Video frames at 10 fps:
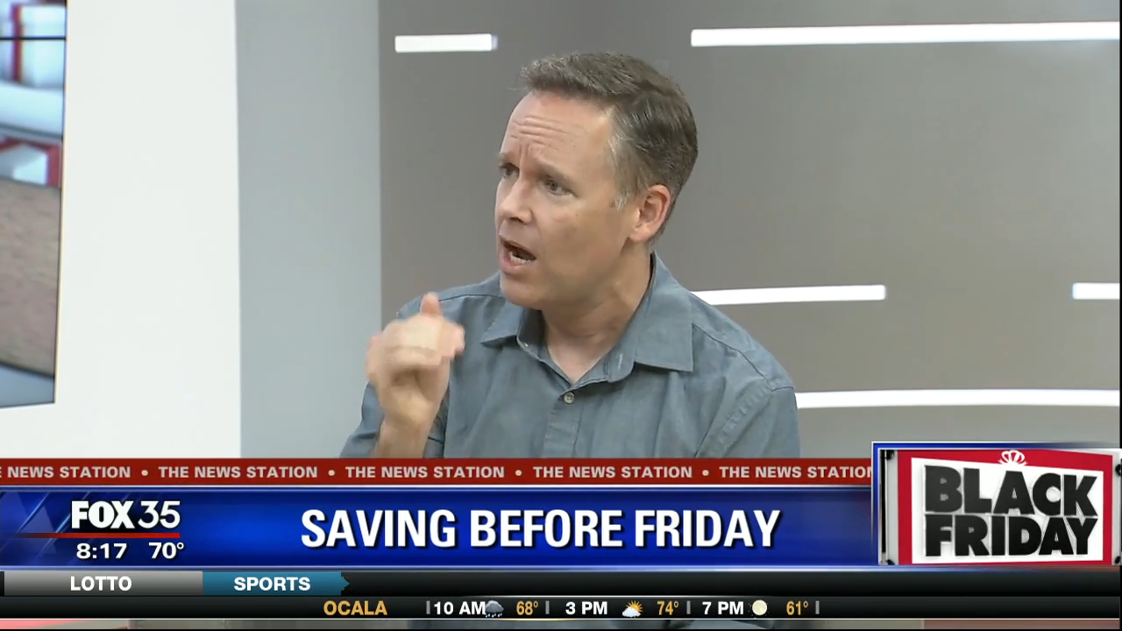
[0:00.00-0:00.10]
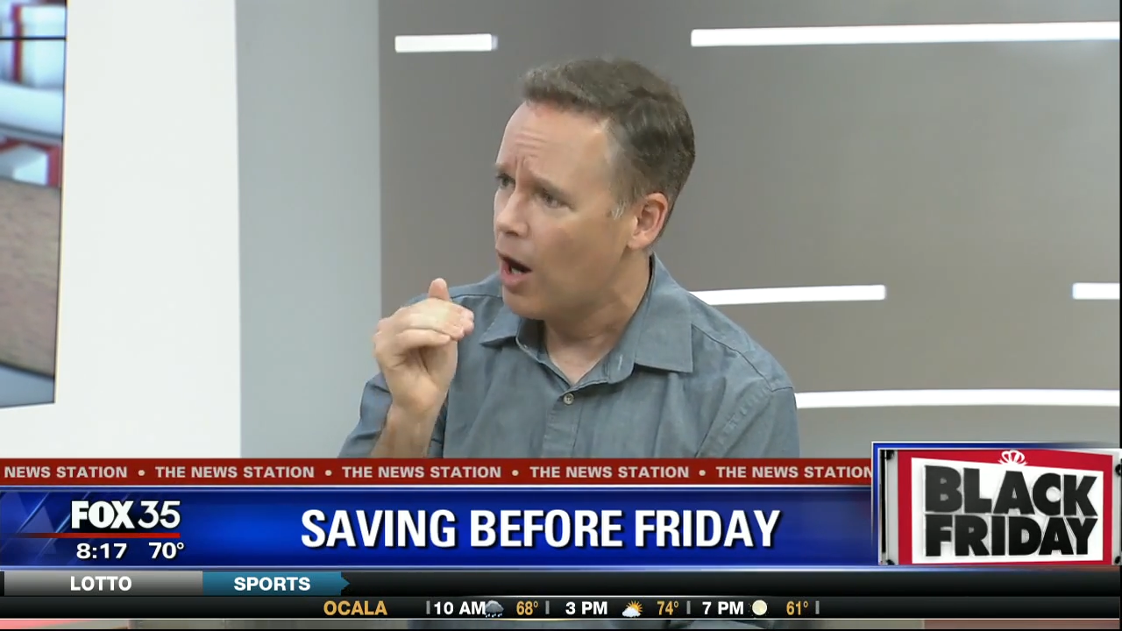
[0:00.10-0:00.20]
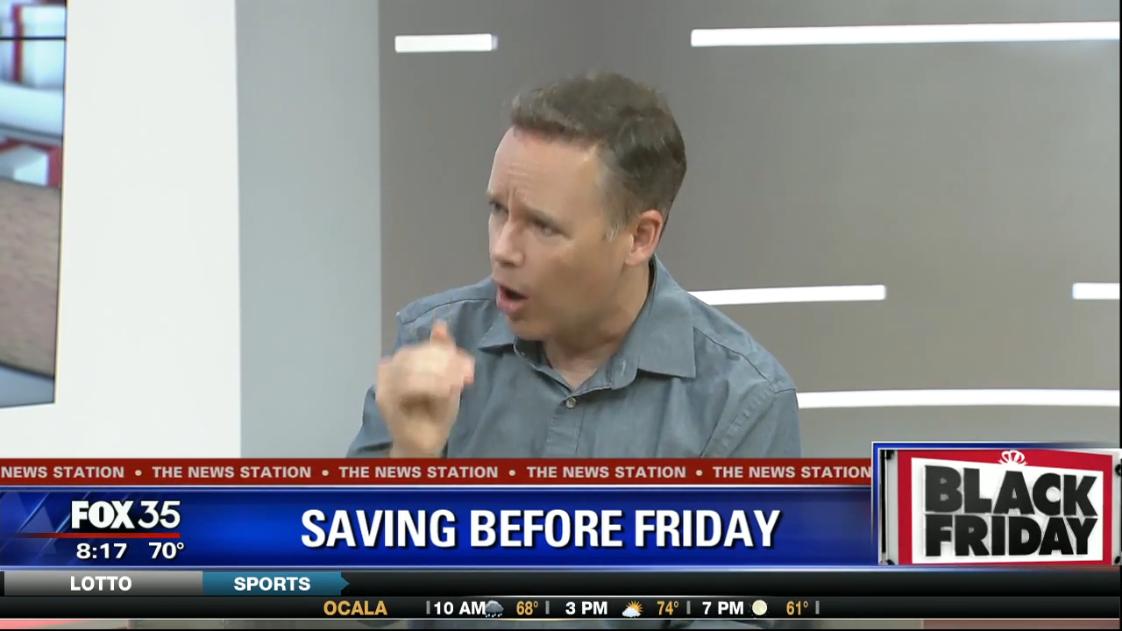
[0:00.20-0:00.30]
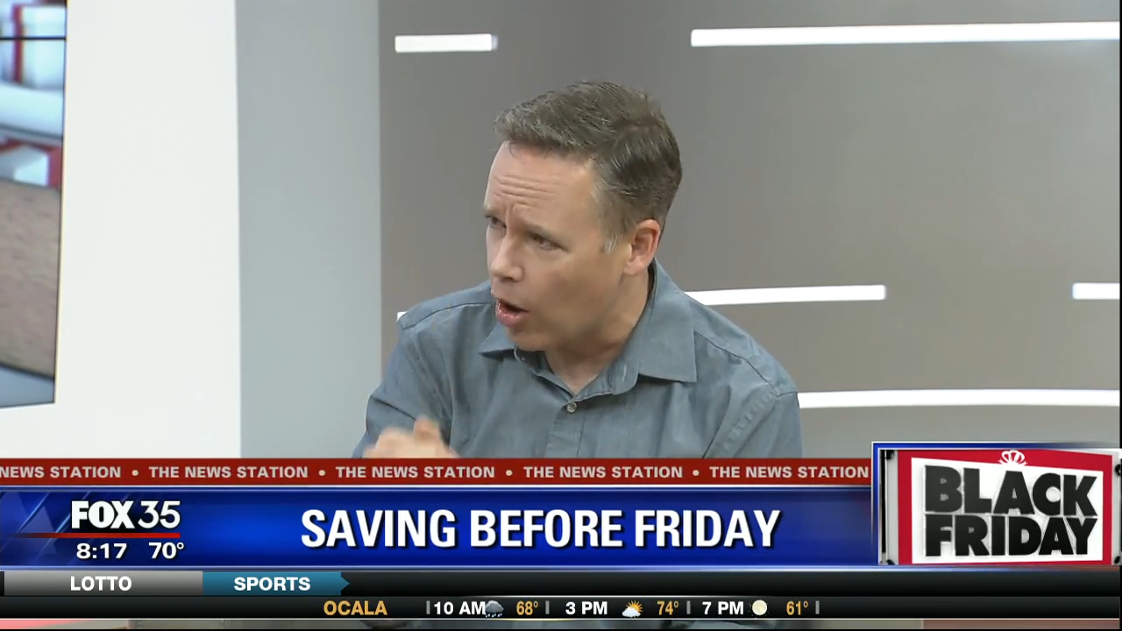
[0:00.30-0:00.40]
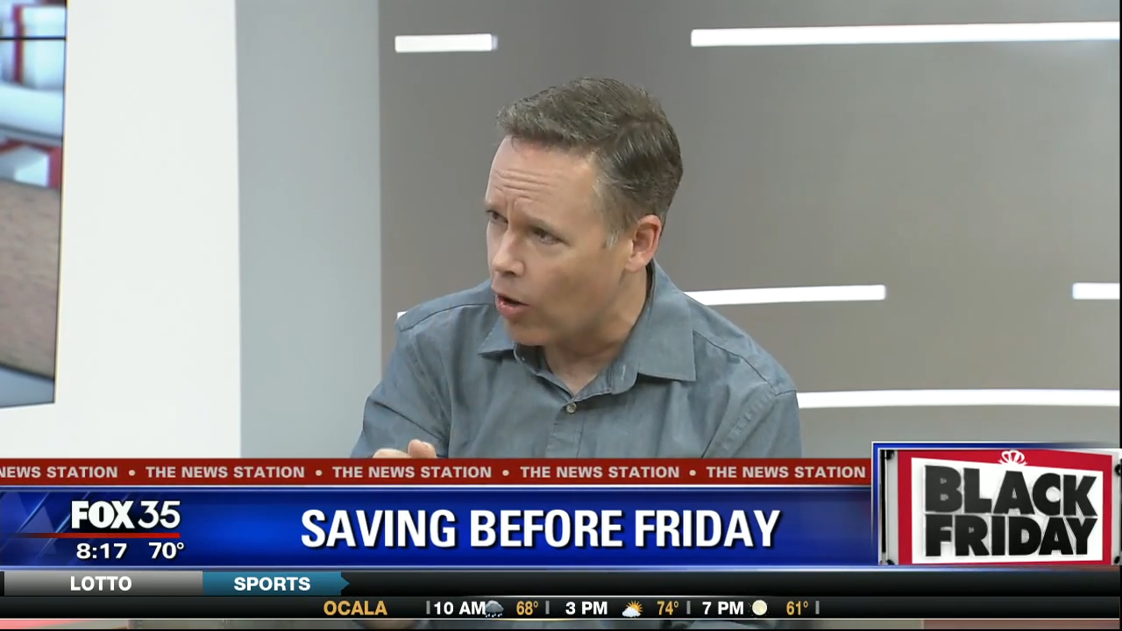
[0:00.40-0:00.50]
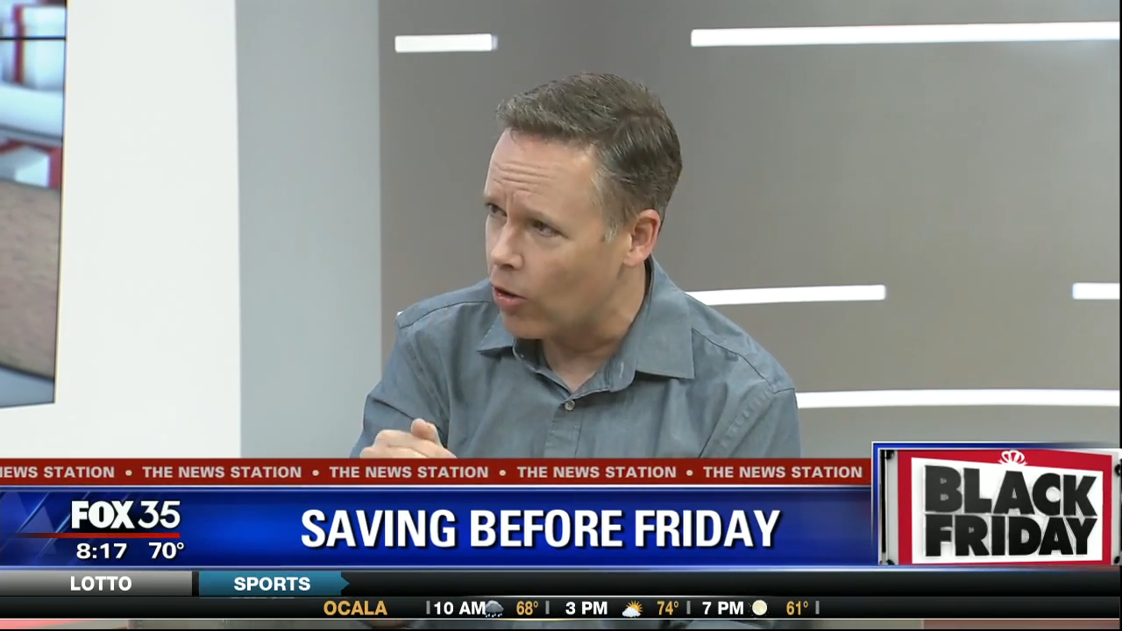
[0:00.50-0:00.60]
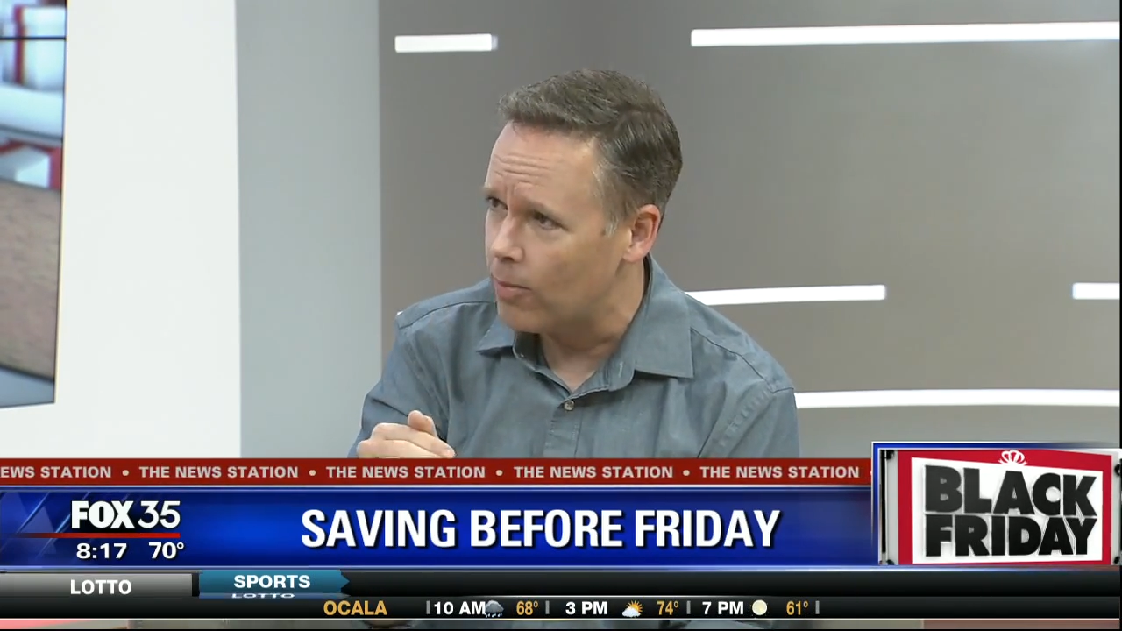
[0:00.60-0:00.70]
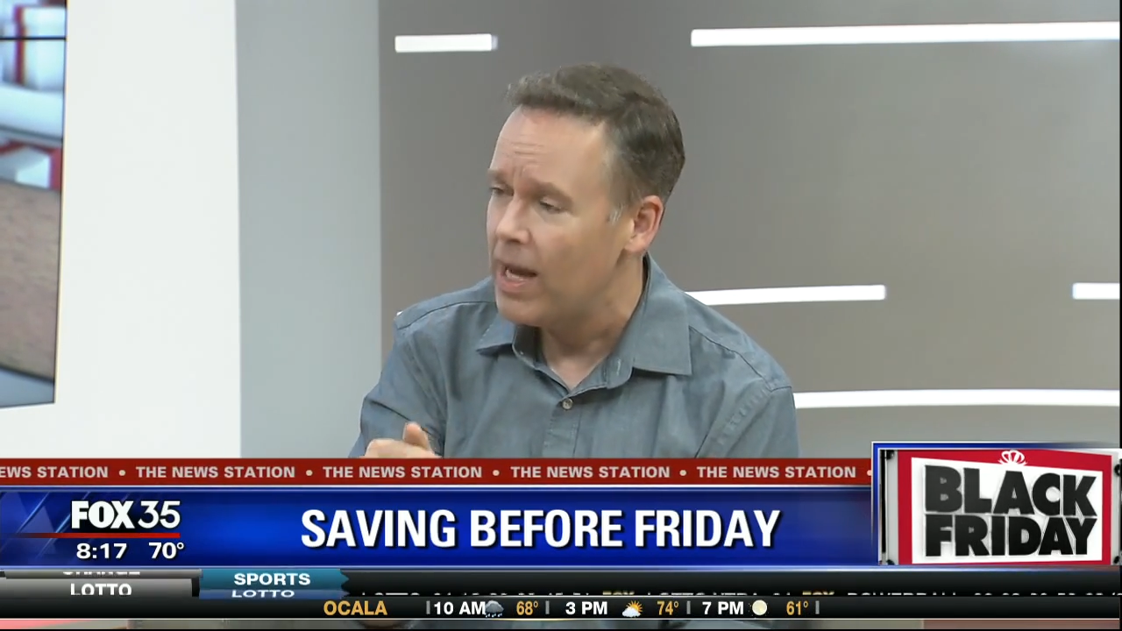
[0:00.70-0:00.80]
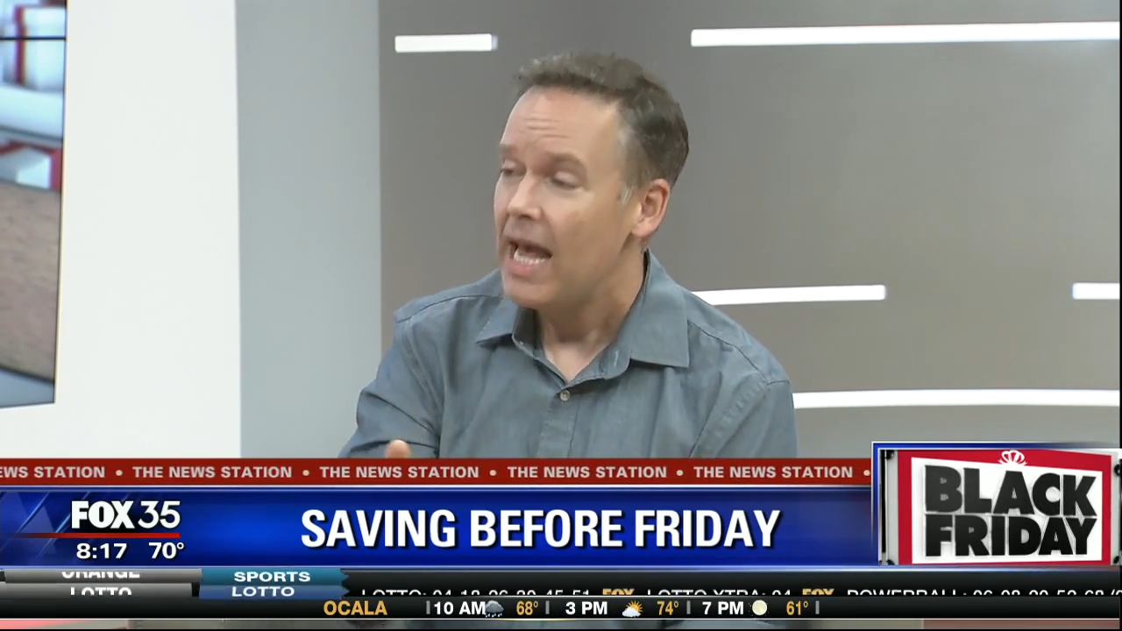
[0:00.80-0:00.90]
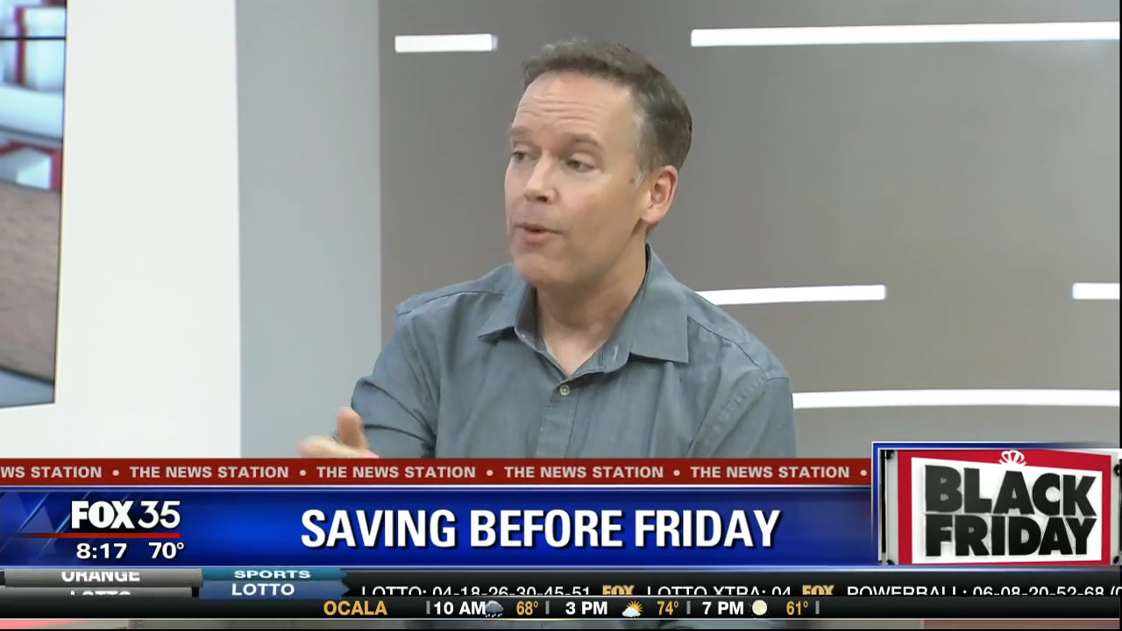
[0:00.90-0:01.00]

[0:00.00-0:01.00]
home